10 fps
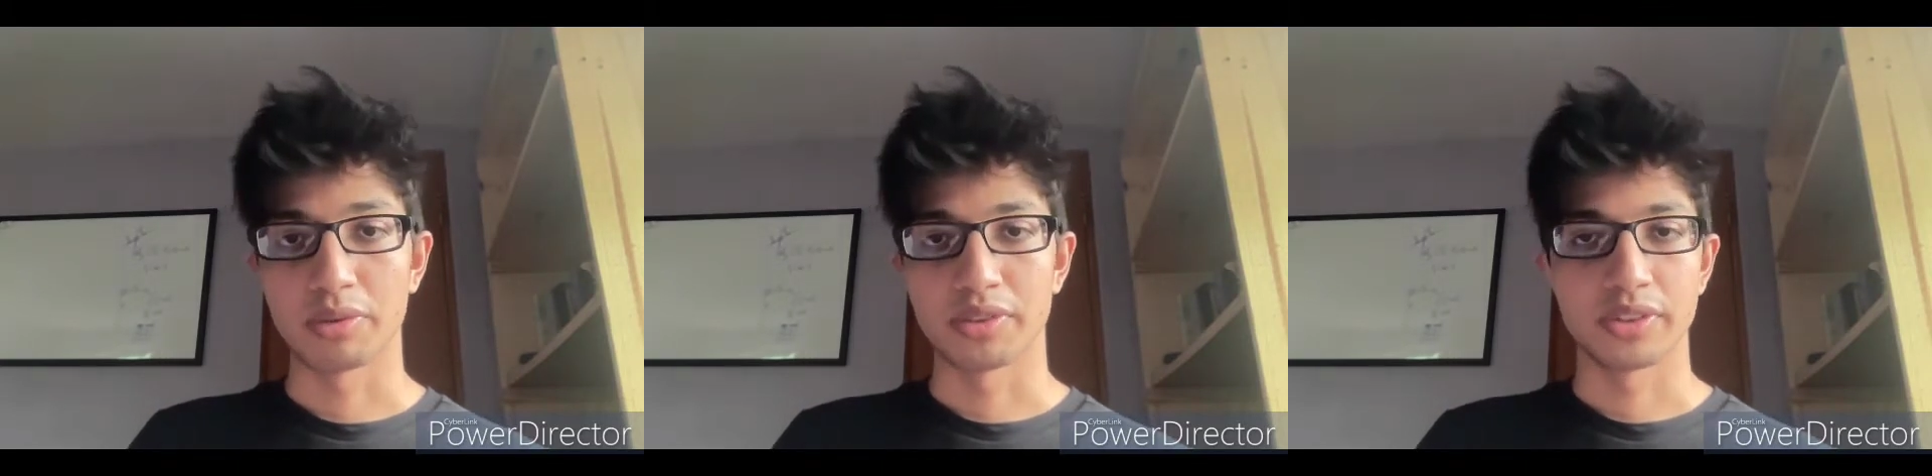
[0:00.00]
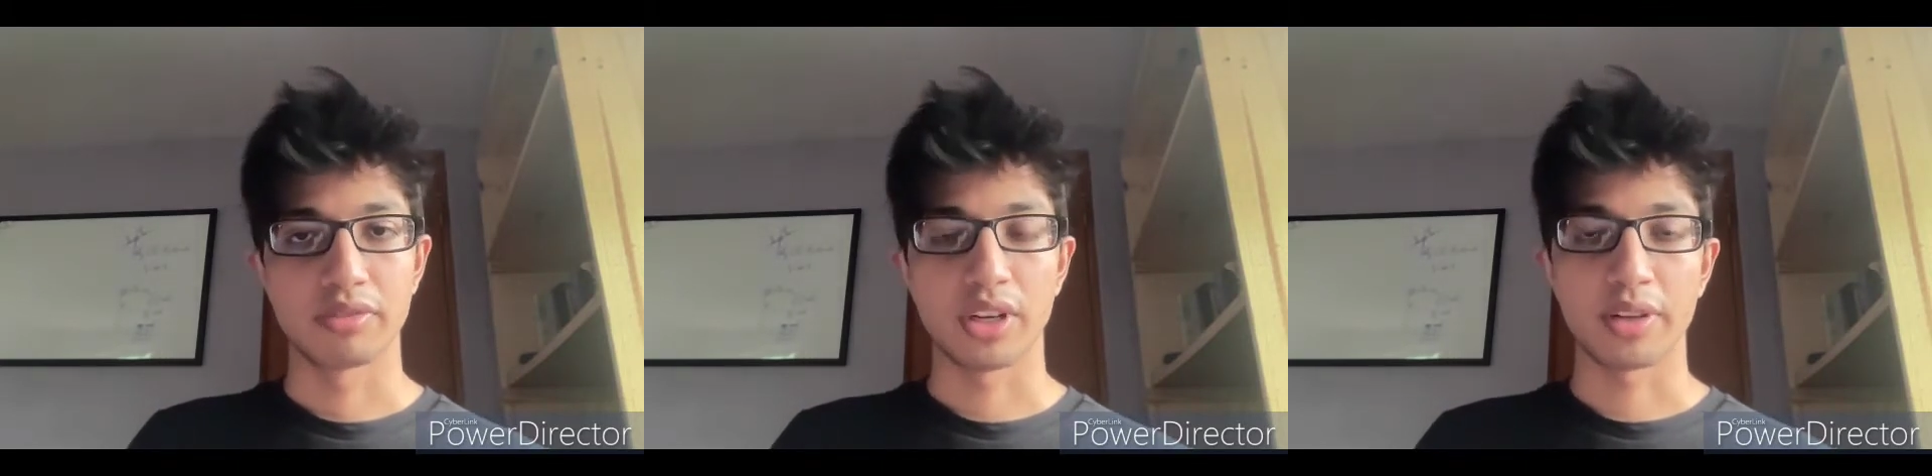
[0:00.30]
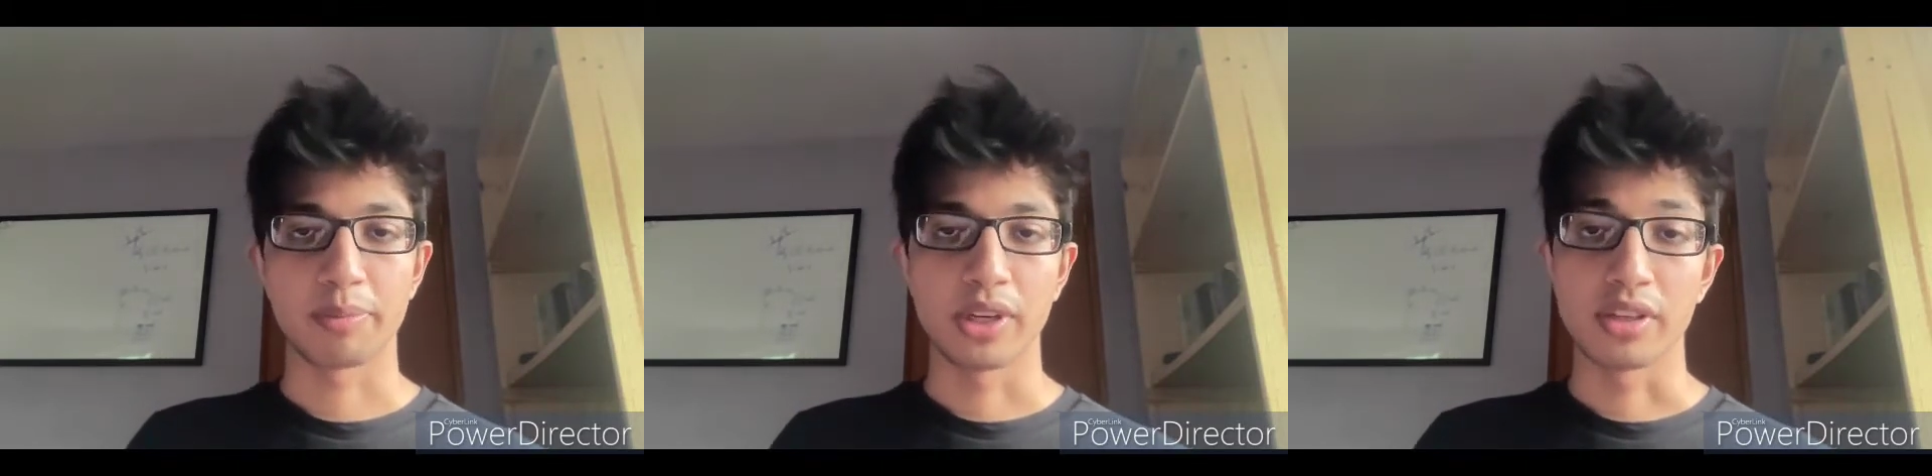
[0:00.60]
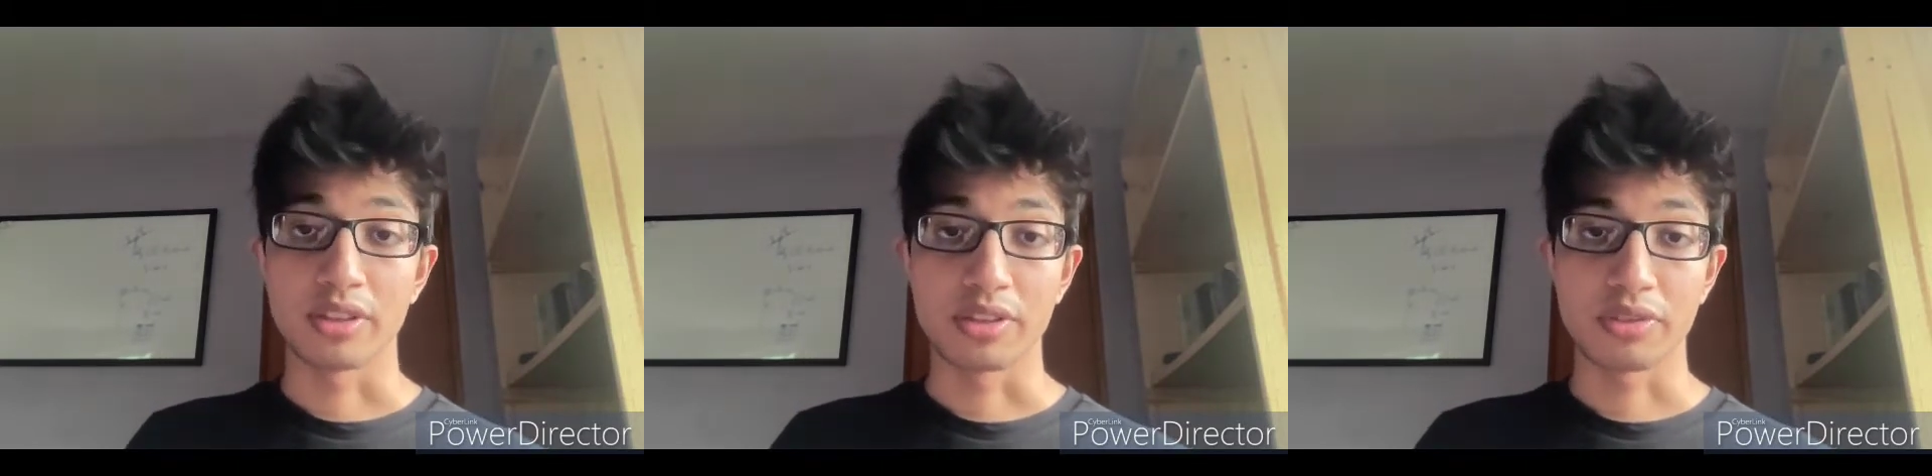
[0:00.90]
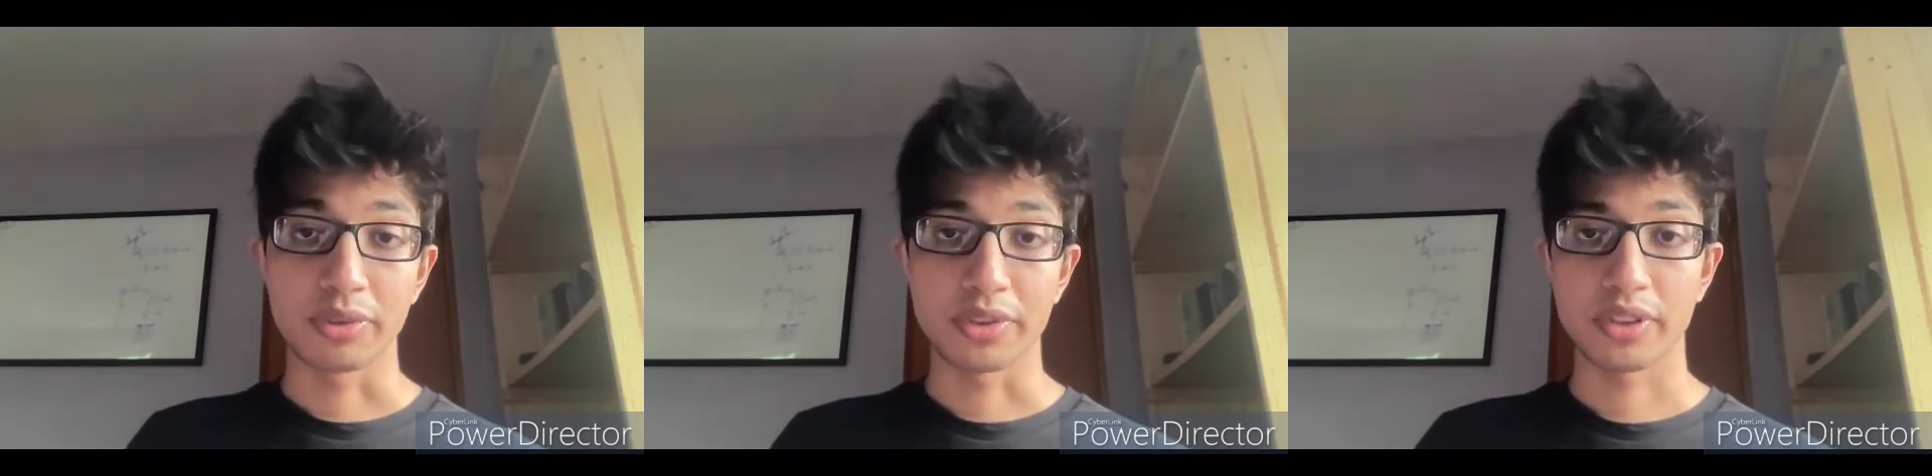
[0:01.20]
or developing a
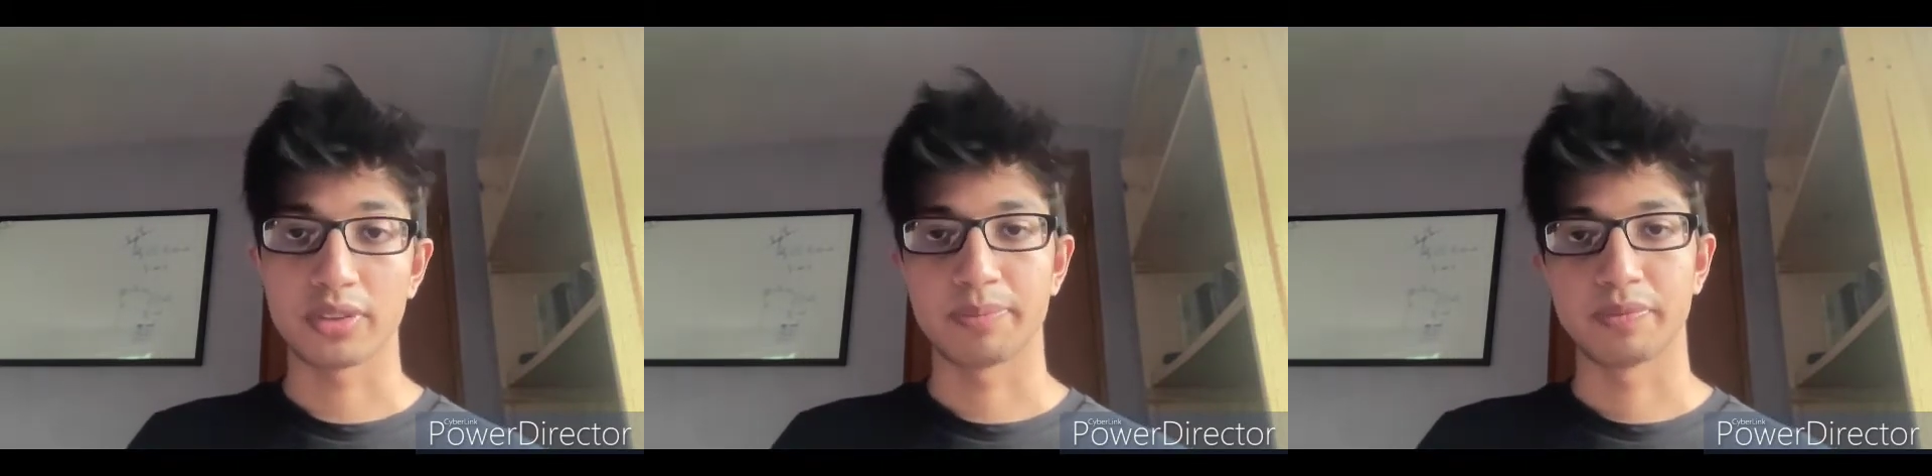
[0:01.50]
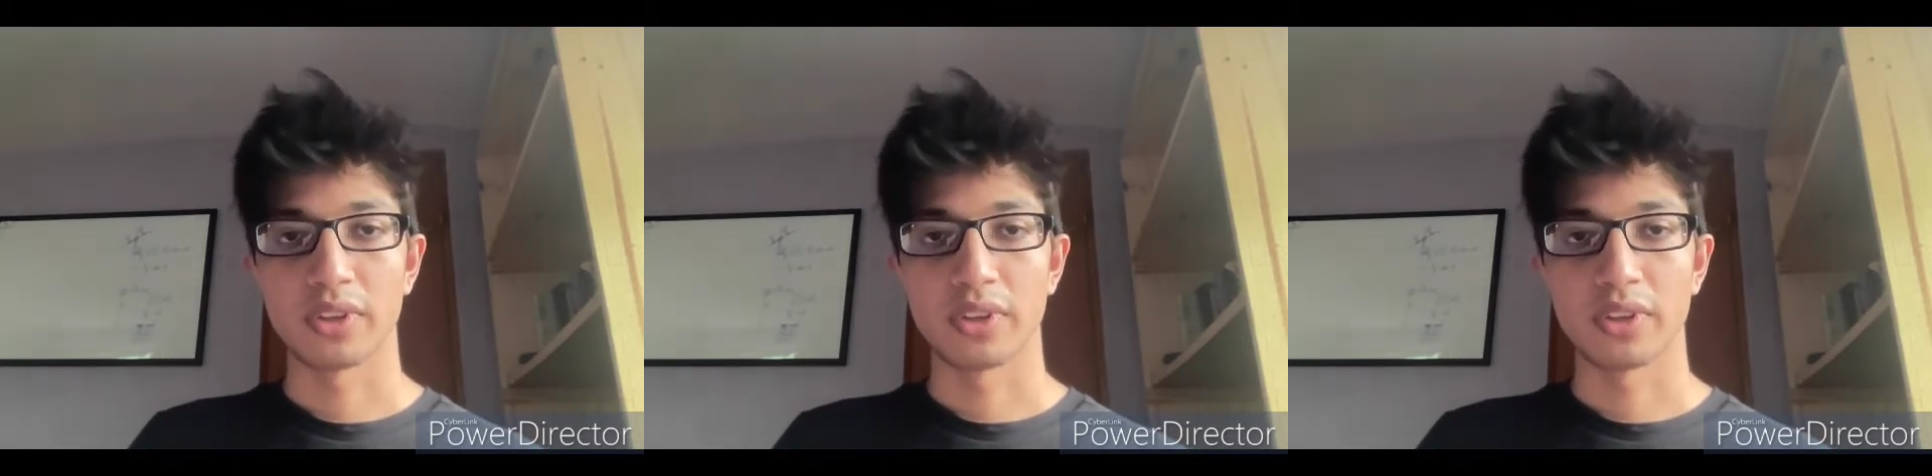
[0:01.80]
useful skill.